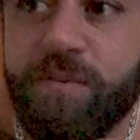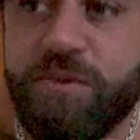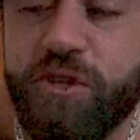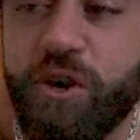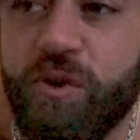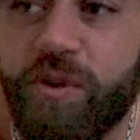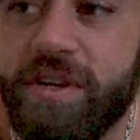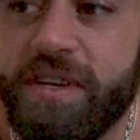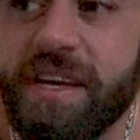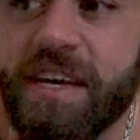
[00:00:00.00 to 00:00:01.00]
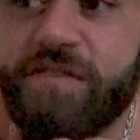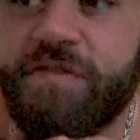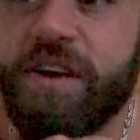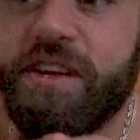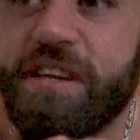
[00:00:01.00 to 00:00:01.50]
so it's
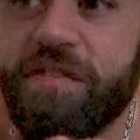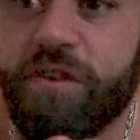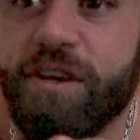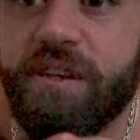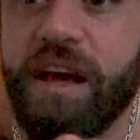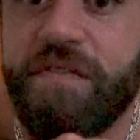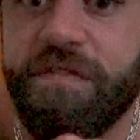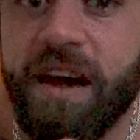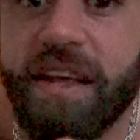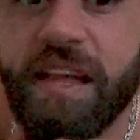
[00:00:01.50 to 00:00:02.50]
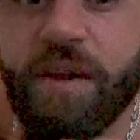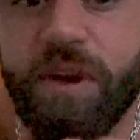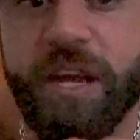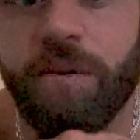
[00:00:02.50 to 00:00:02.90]
very different. I find that when it